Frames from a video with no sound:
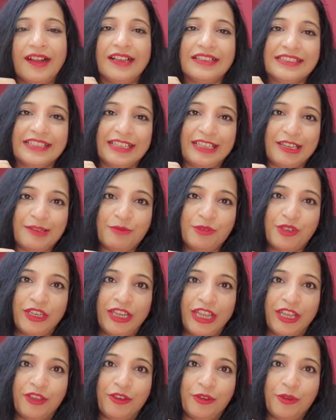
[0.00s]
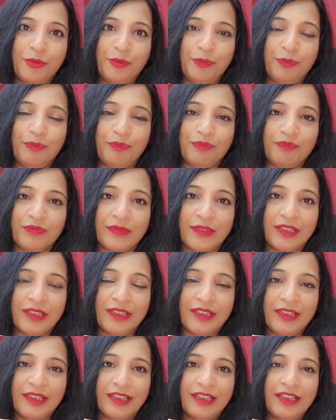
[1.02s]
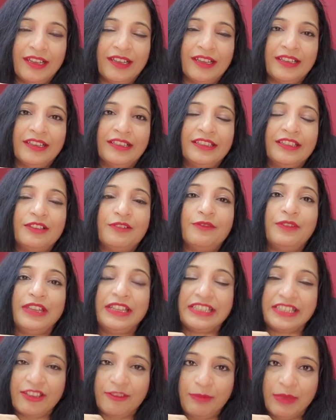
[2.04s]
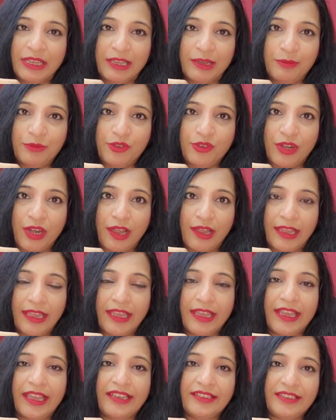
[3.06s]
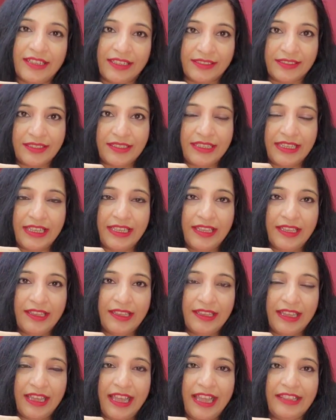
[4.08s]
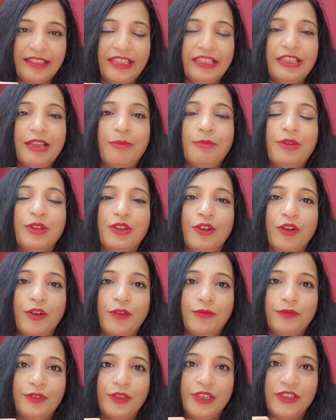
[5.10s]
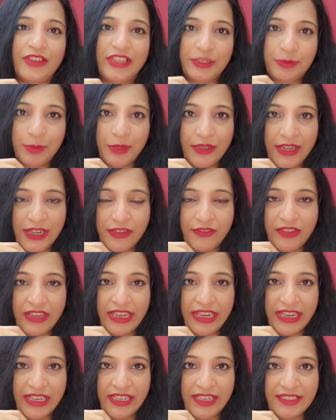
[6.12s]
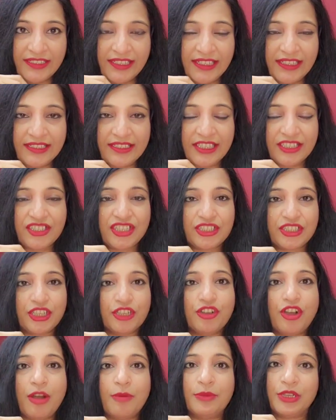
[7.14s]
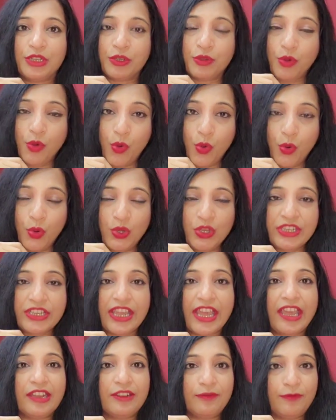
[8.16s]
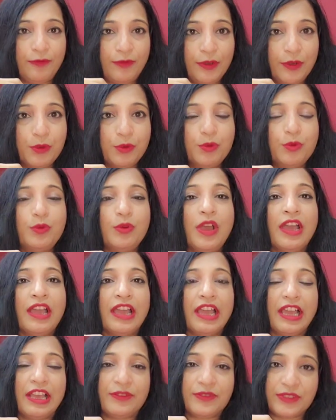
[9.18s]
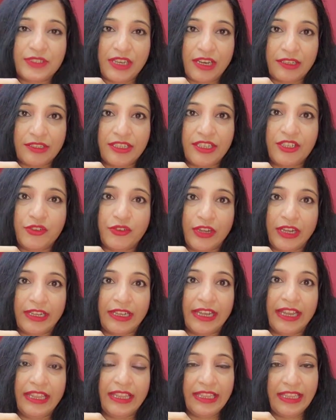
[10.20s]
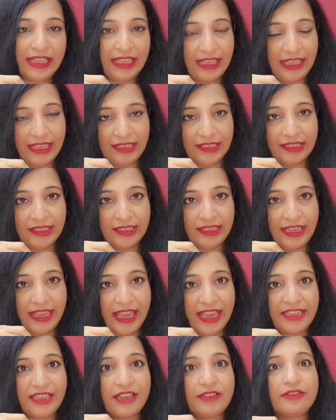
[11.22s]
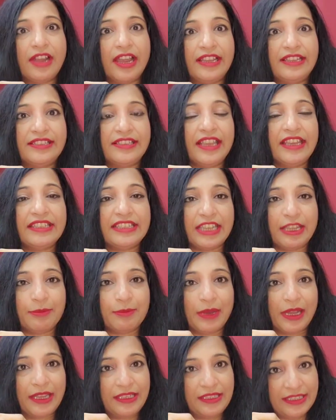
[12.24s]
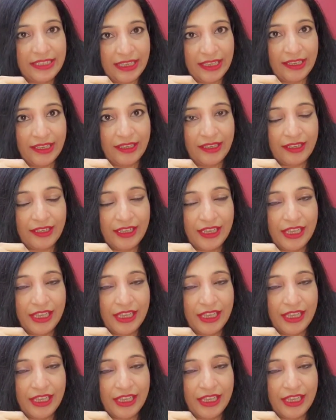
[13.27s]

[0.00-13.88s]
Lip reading: Assalamu alaikum. The winds have become dry and dusty, and the number of respiratory illnesses such as the common cold and flu have started trickling in and are rising day by day.